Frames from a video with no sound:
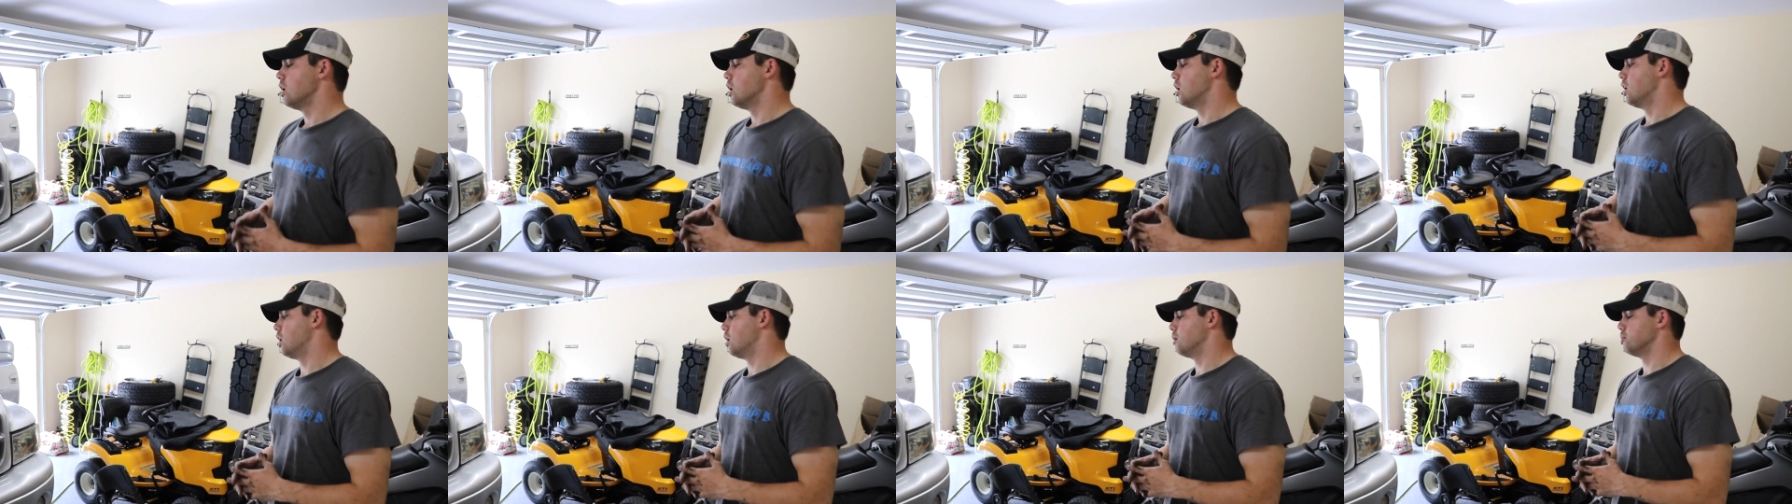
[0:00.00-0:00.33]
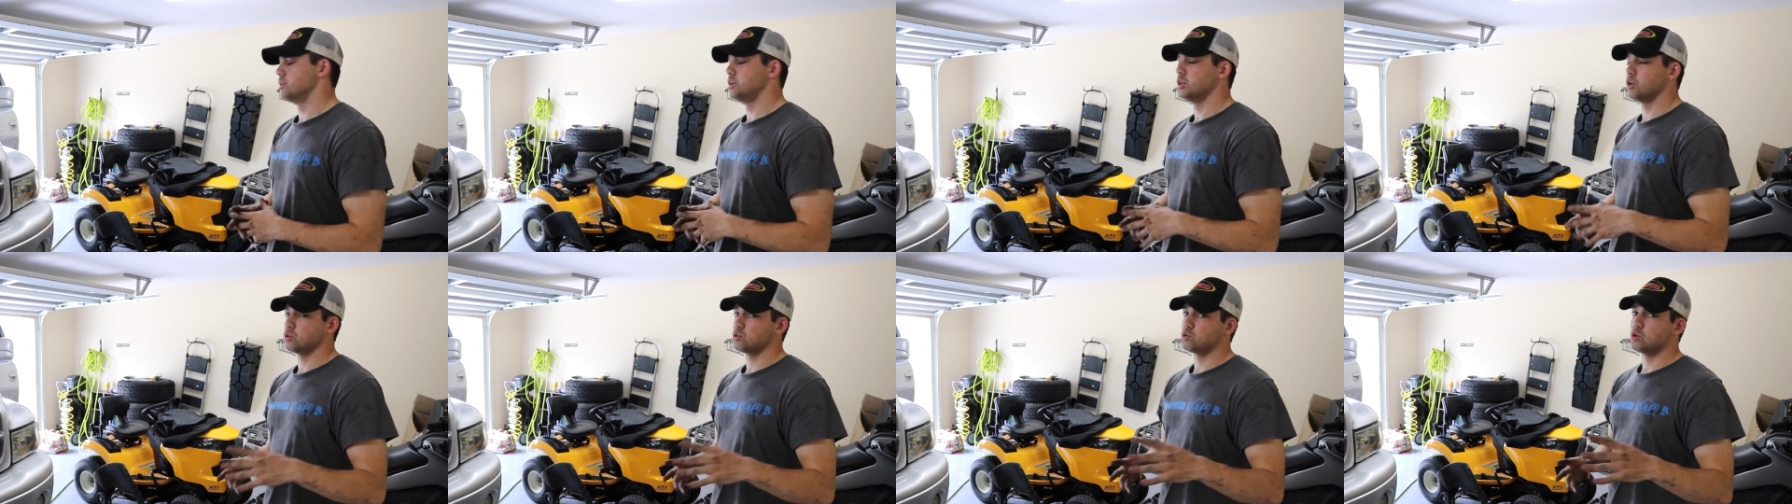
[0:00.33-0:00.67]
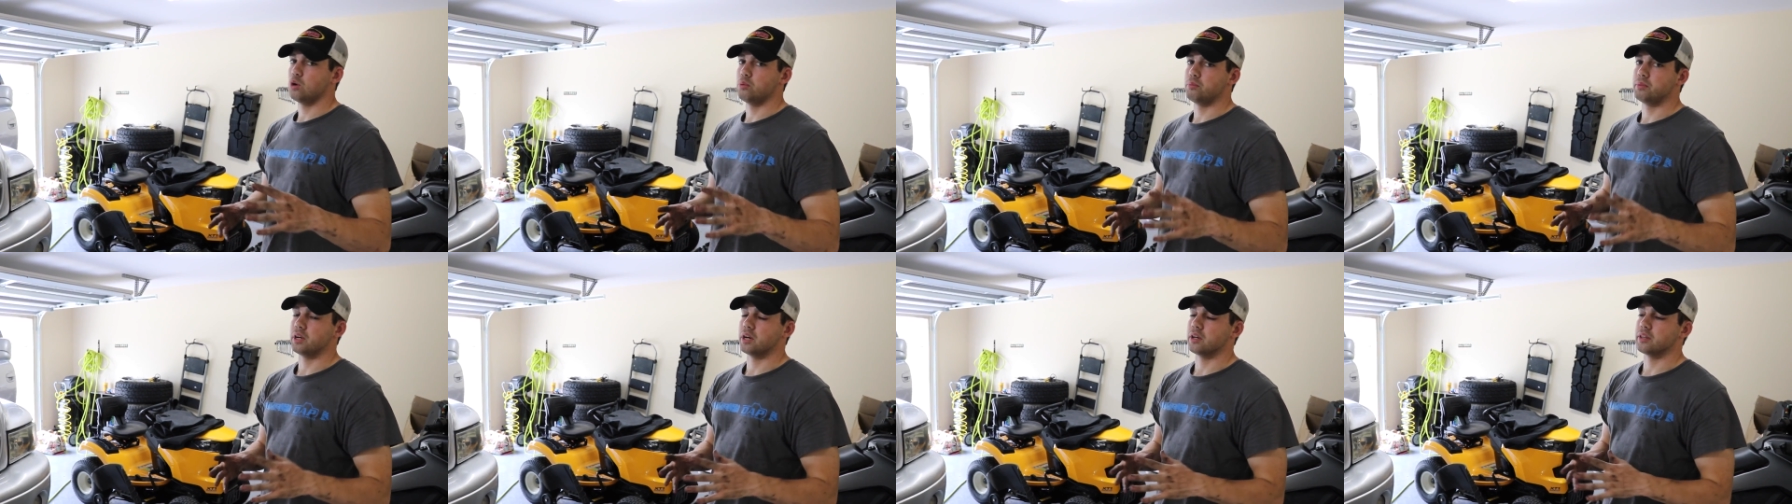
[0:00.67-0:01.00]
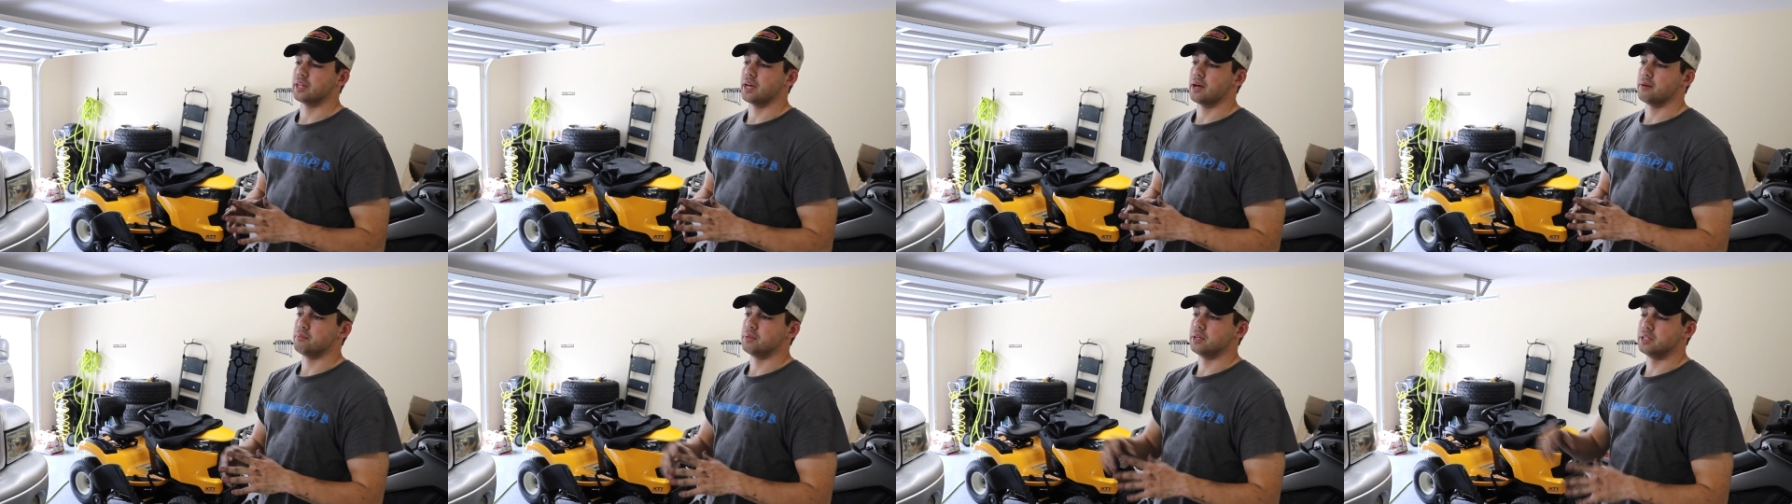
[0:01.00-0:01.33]
Um, but don't quote me on
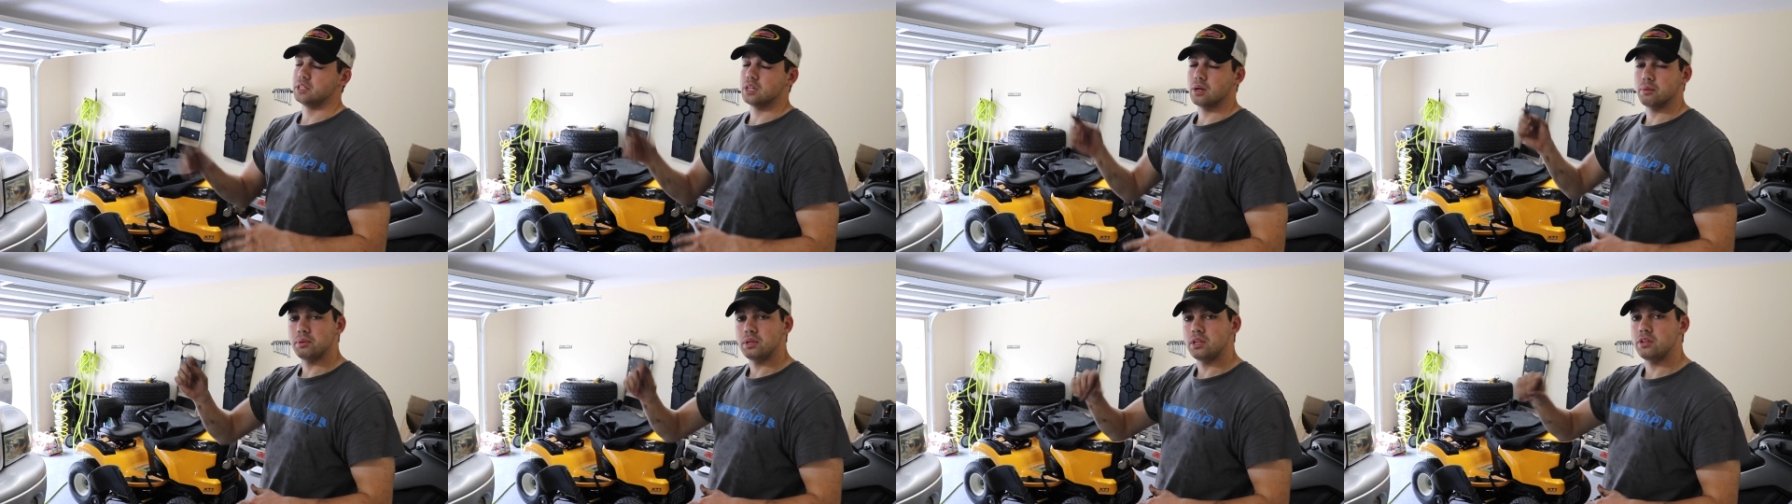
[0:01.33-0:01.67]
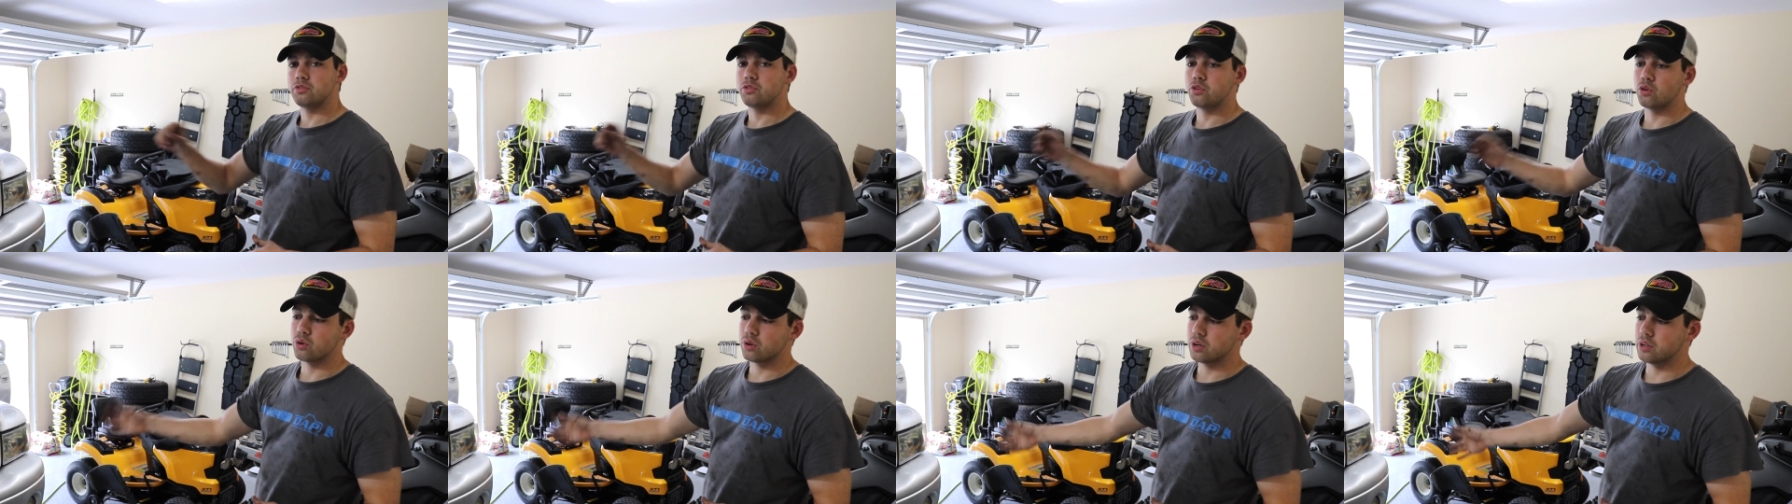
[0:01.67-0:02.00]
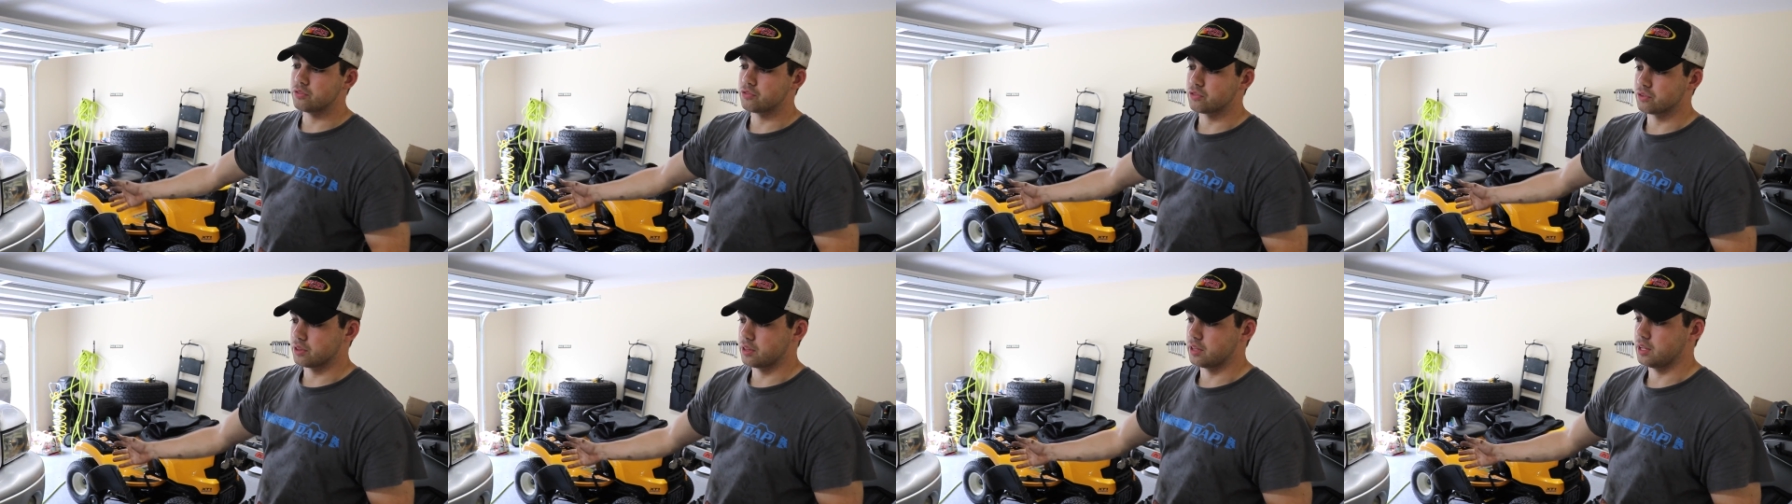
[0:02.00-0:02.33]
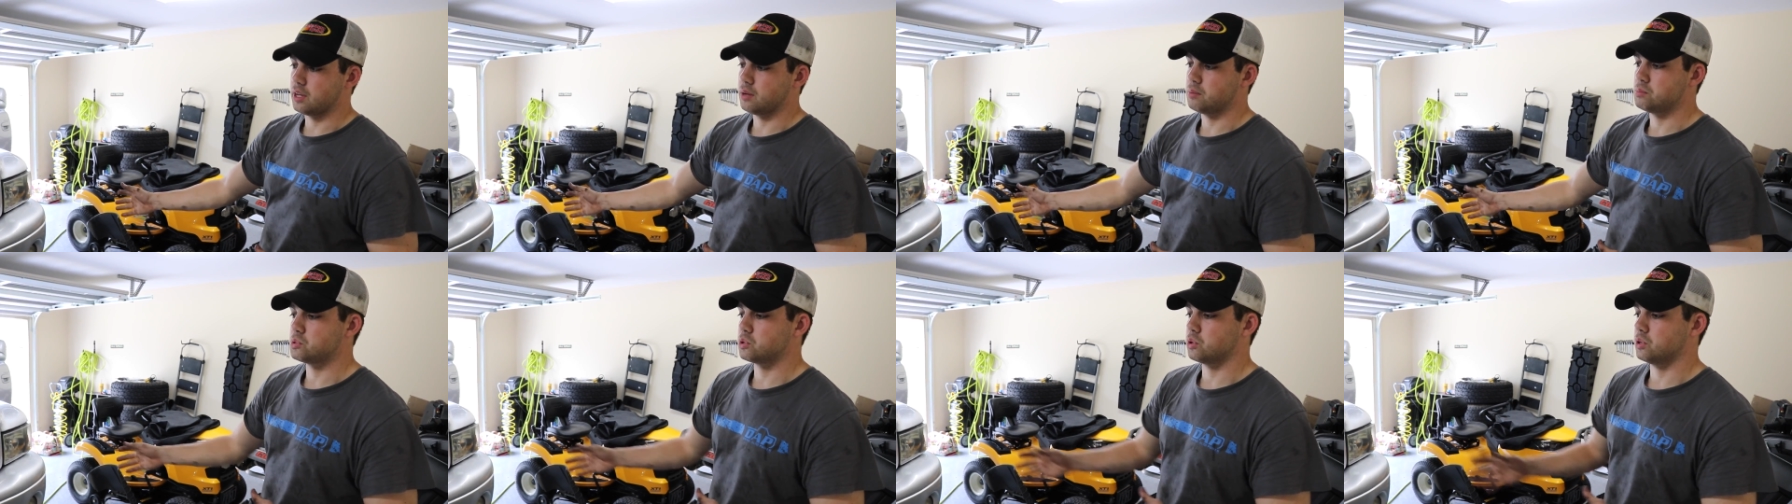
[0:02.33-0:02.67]
that. But WD-40 for the
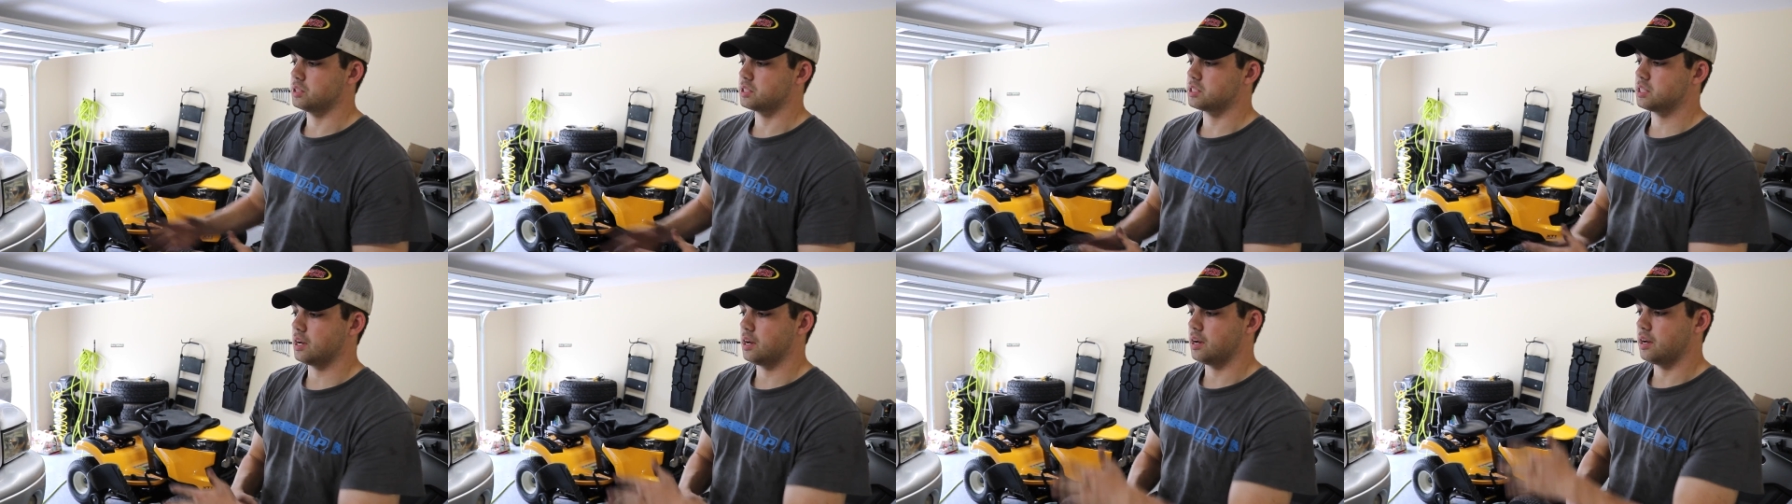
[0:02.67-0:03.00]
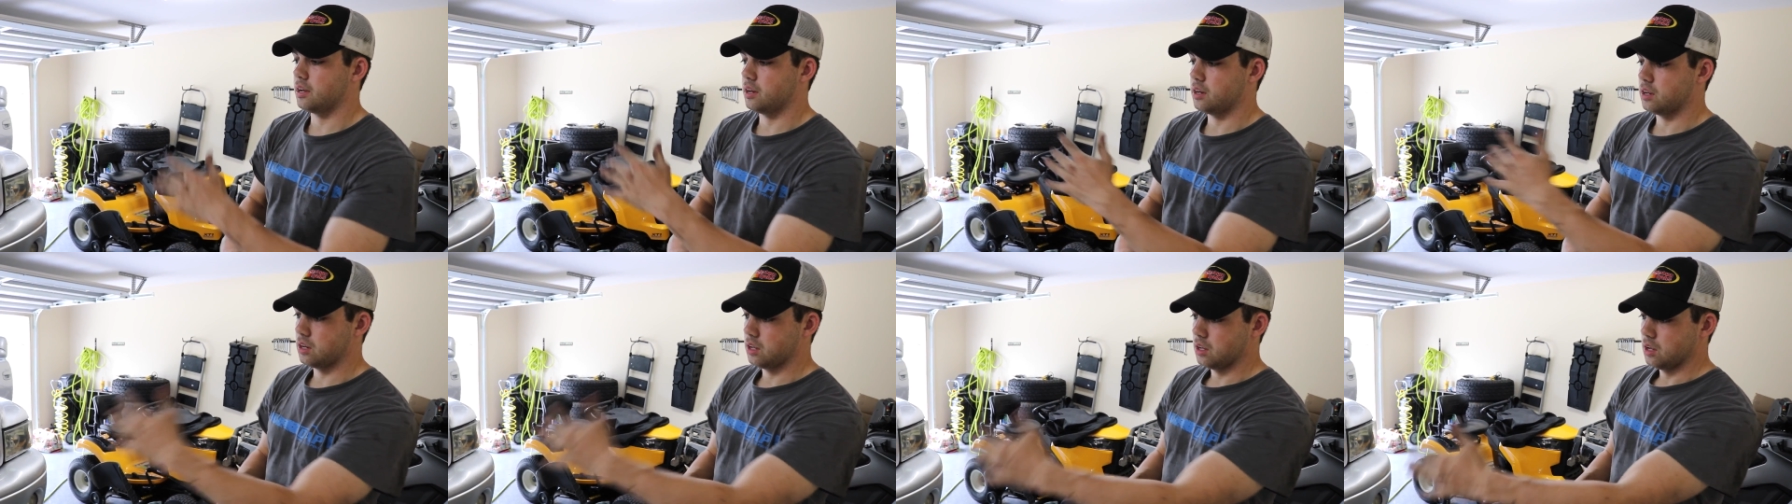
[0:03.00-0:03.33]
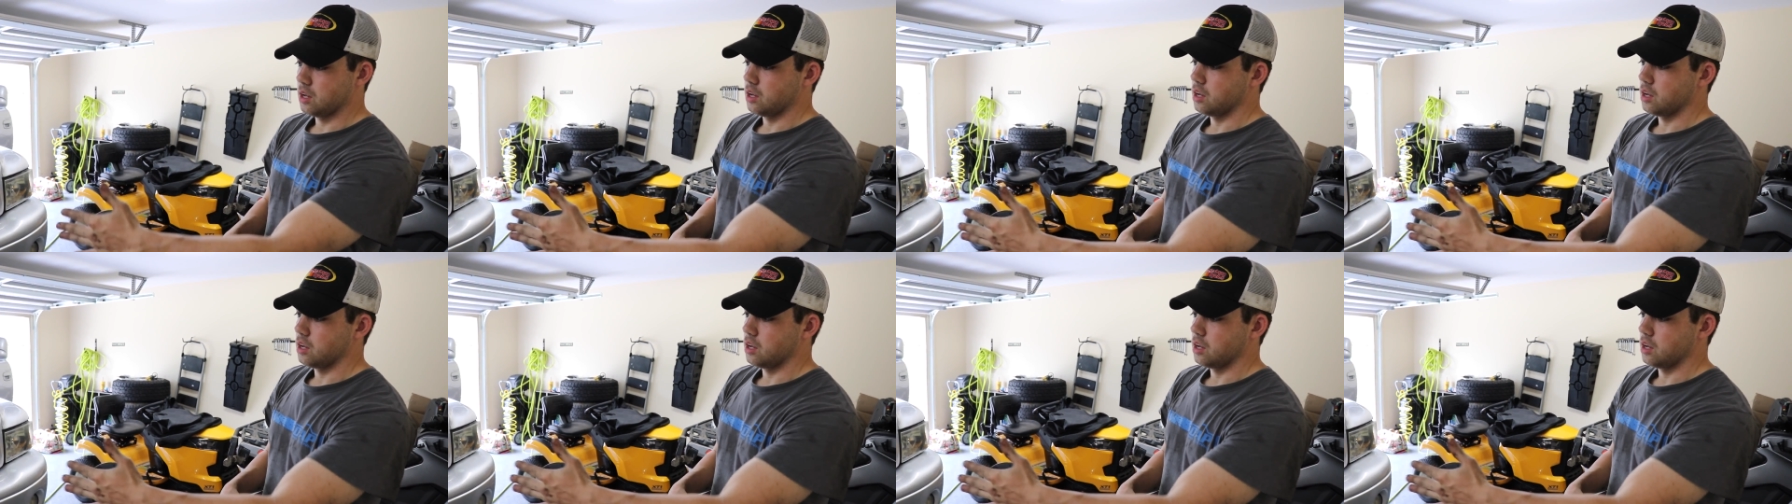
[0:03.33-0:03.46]
hem joint side,